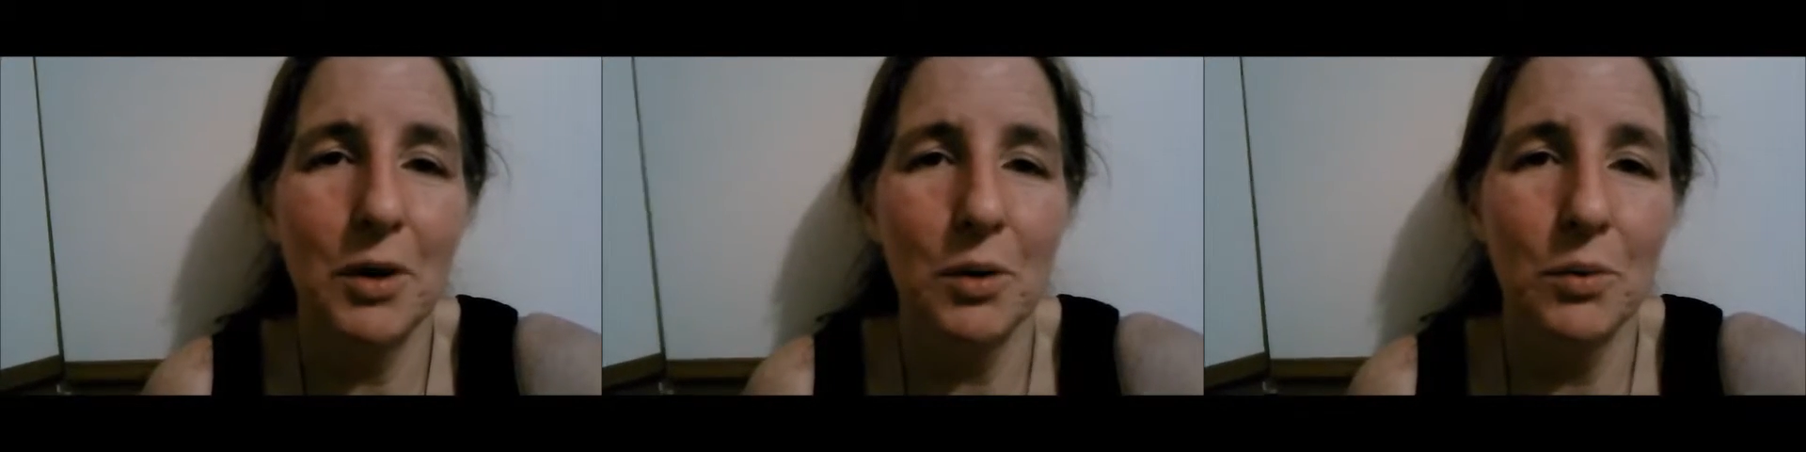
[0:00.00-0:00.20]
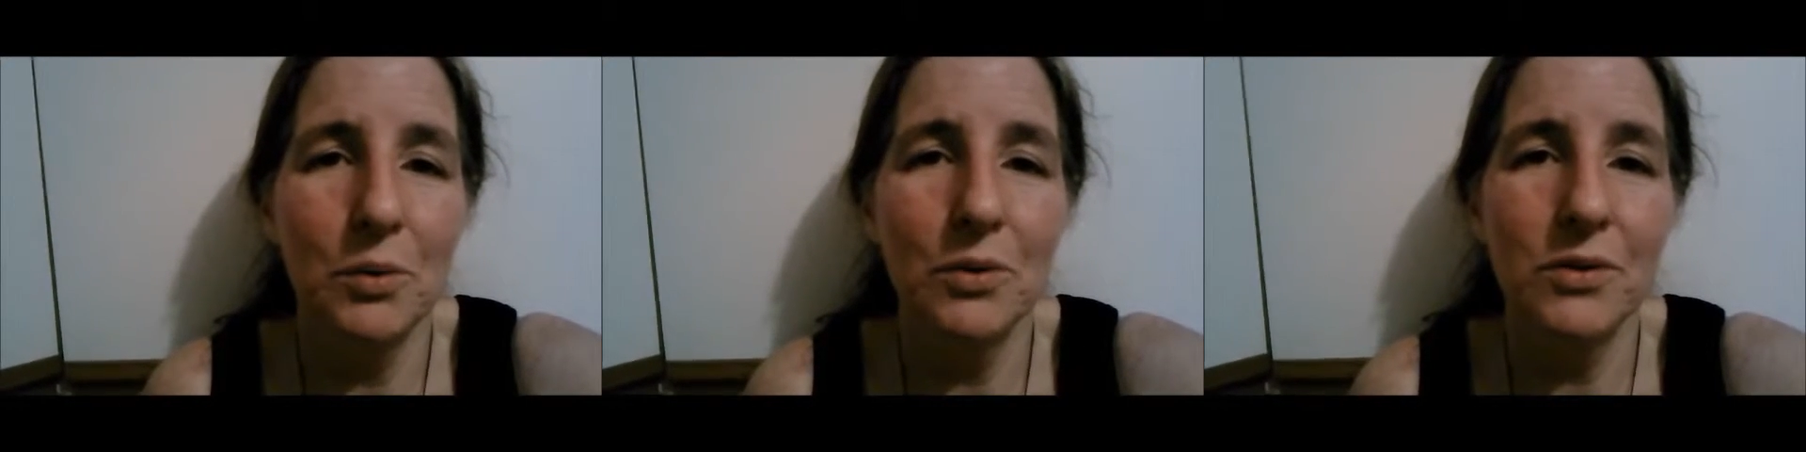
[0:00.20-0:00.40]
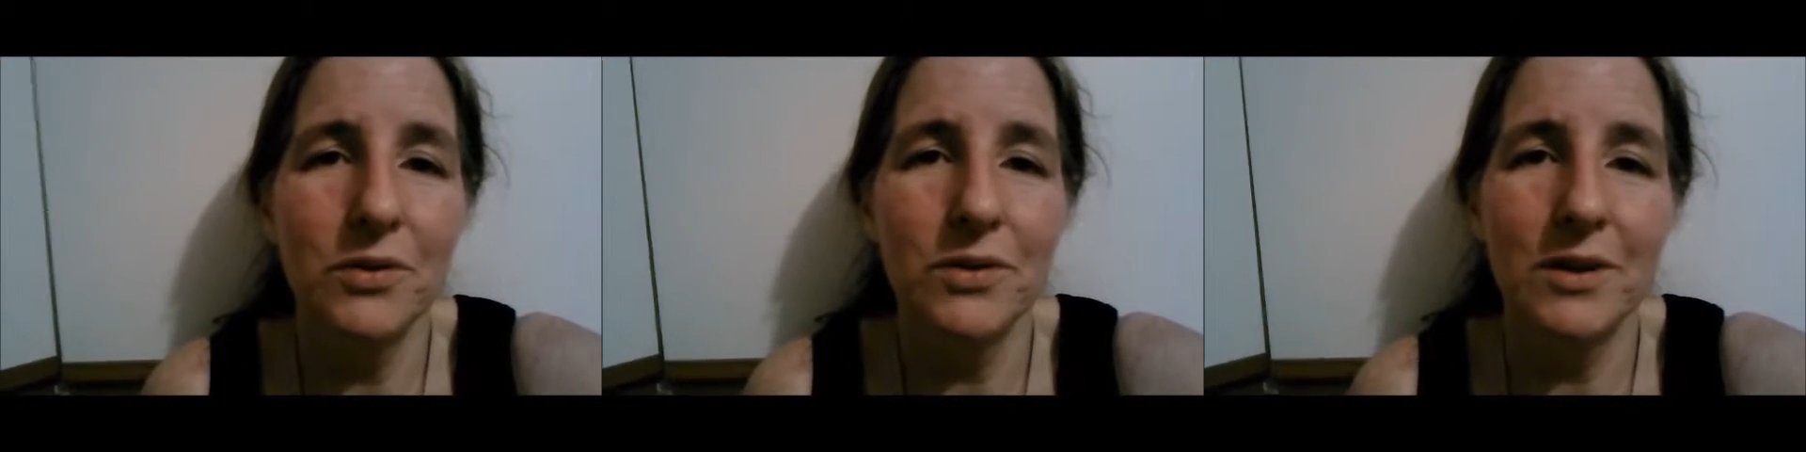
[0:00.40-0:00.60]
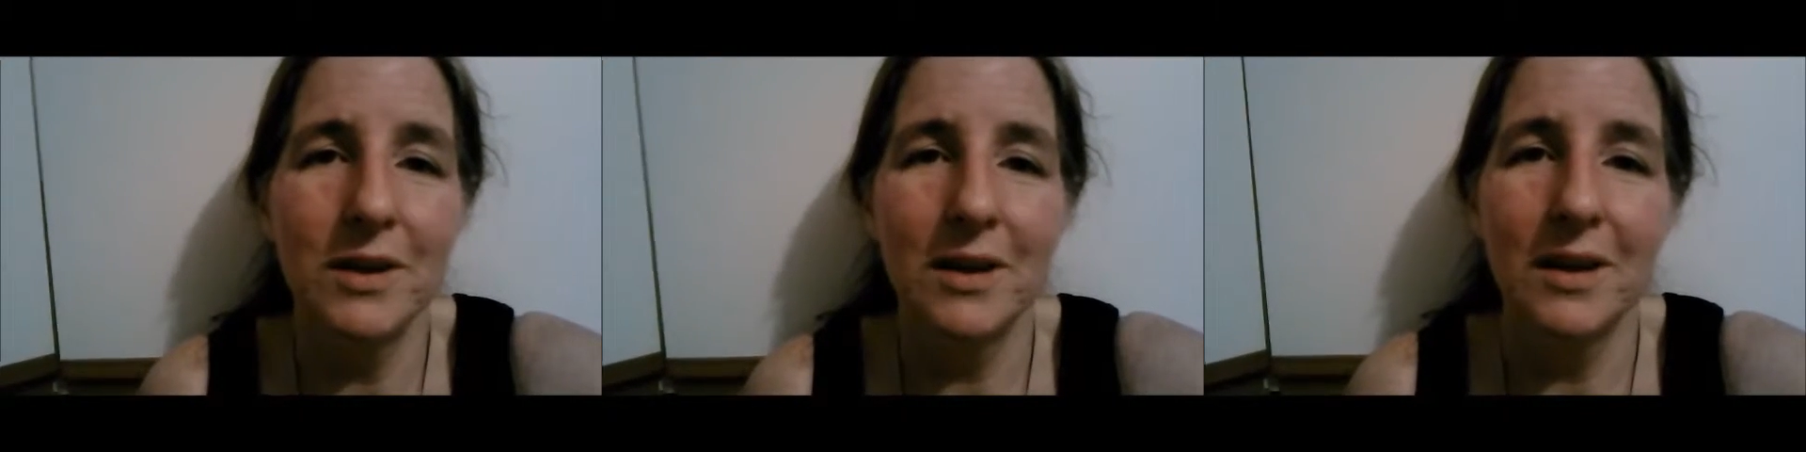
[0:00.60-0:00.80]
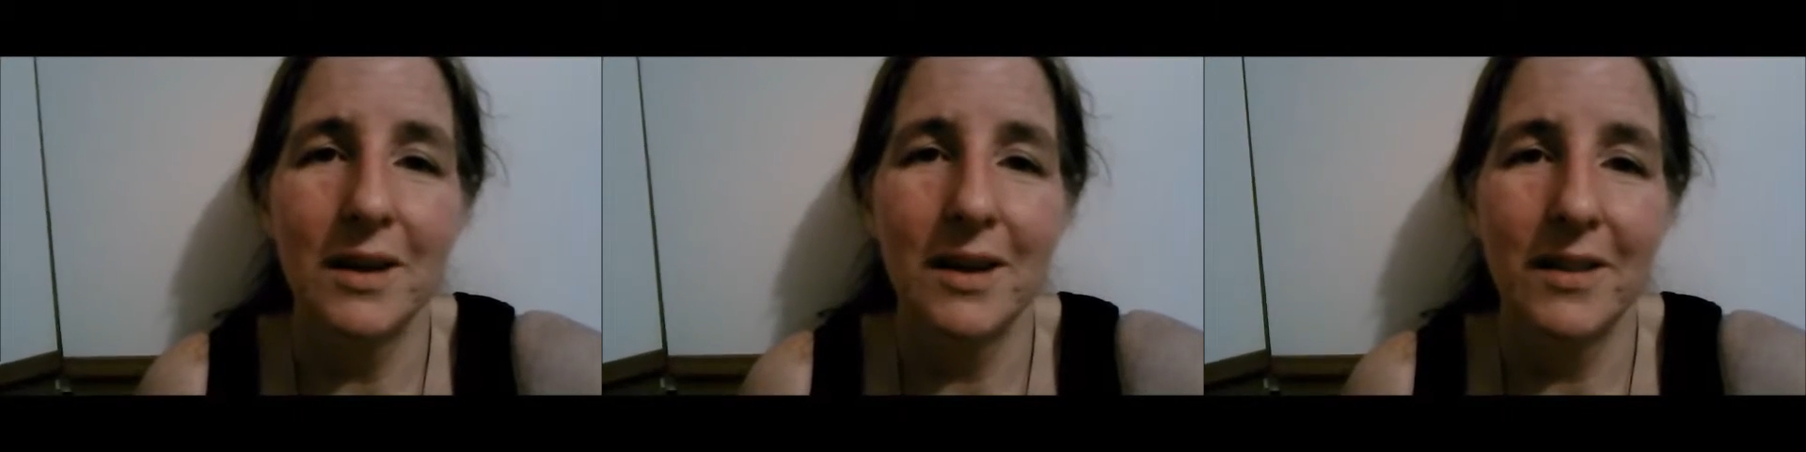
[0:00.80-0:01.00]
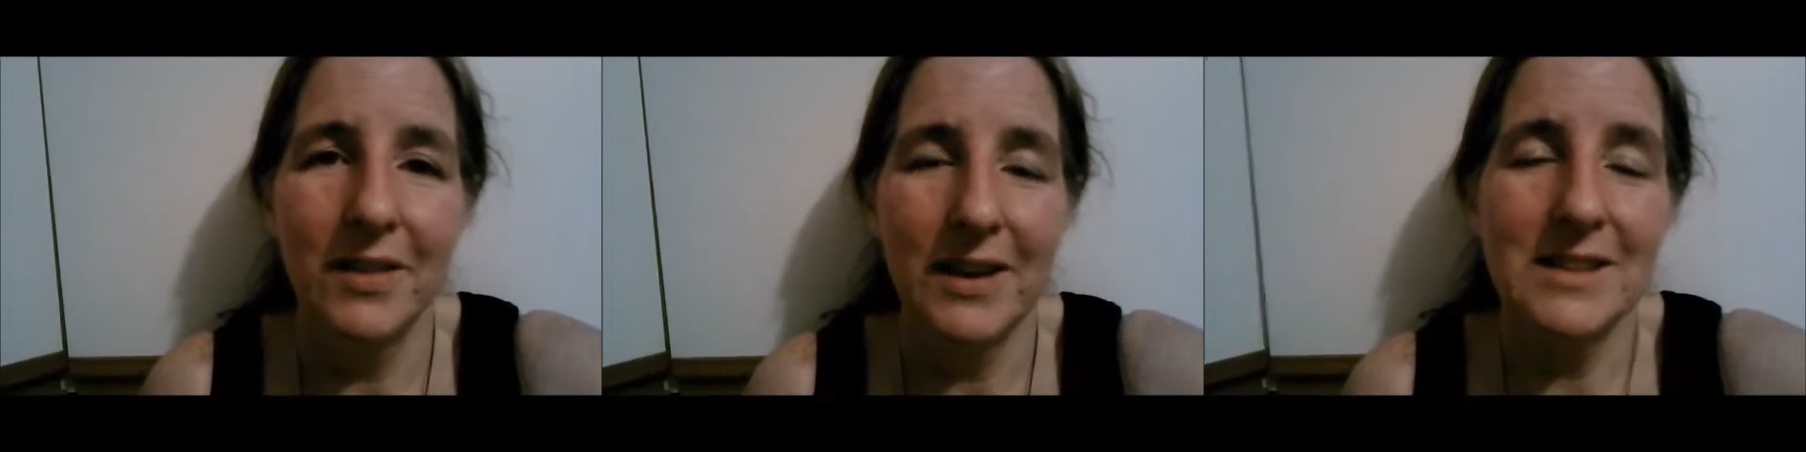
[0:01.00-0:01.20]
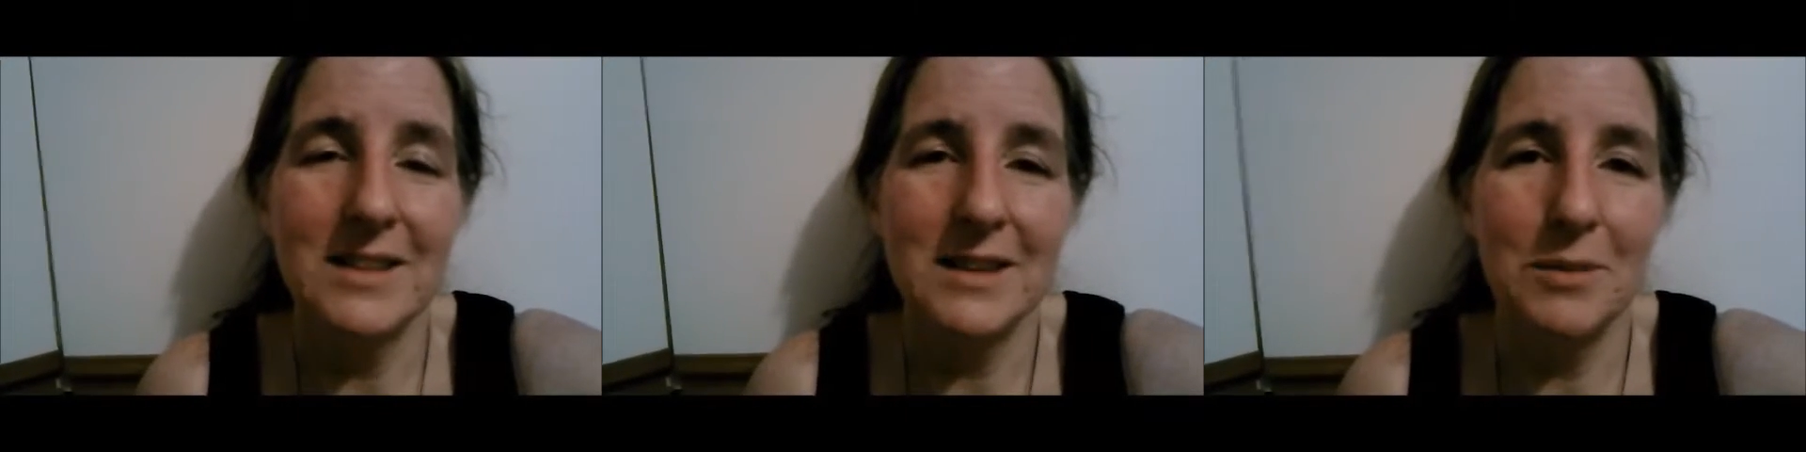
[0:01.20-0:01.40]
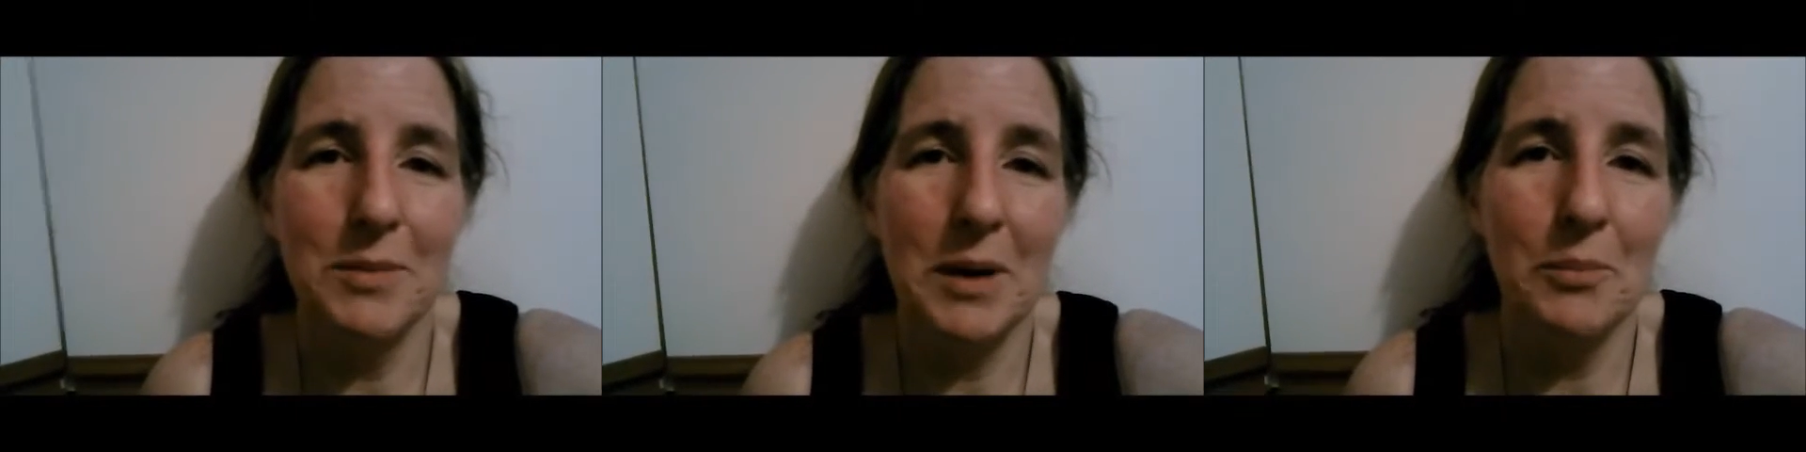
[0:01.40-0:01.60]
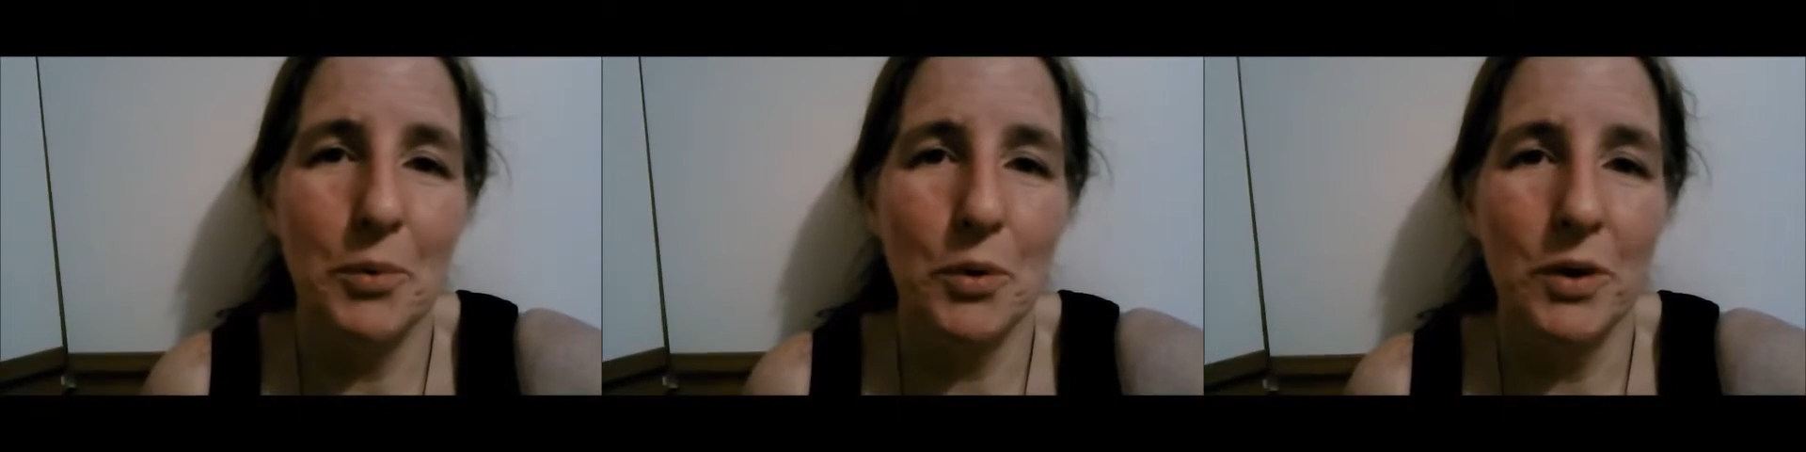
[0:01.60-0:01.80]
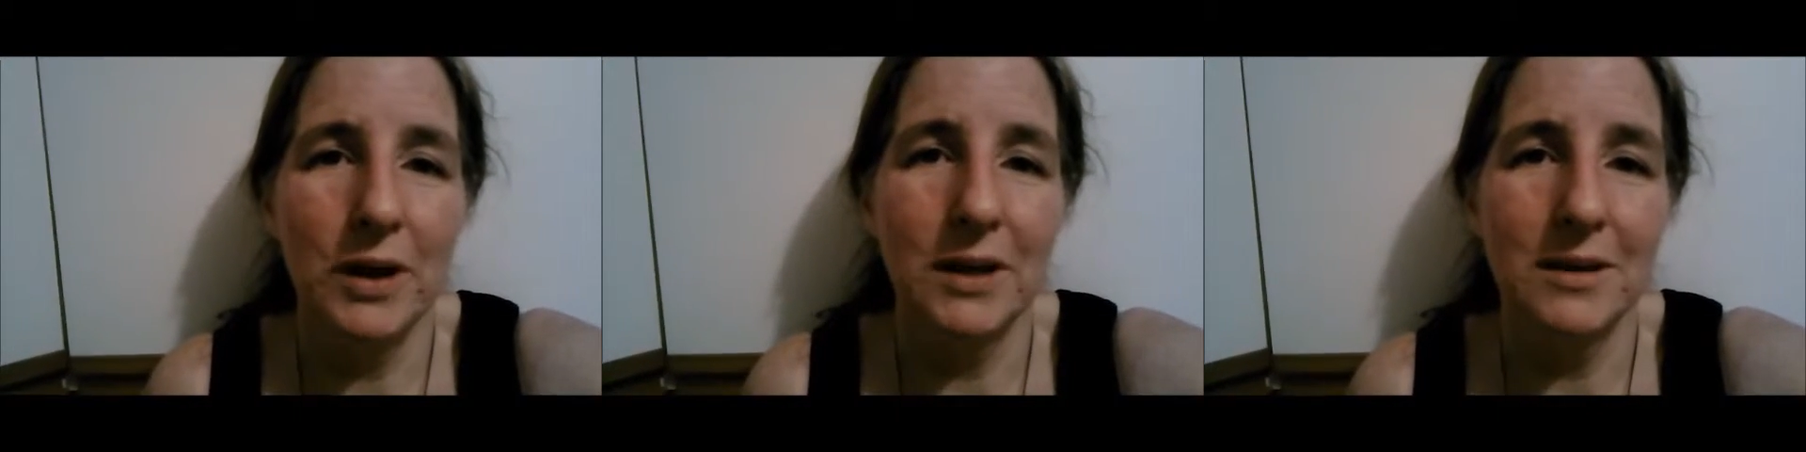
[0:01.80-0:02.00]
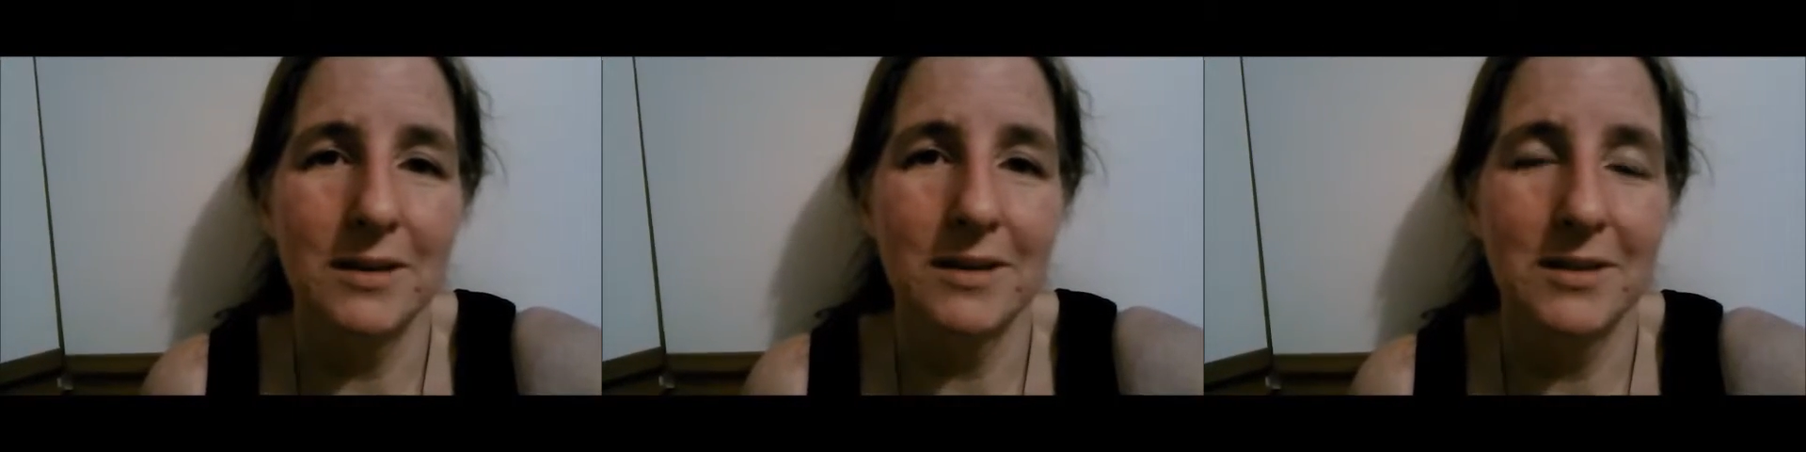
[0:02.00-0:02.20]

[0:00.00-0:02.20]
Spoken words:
goals, that's the main point.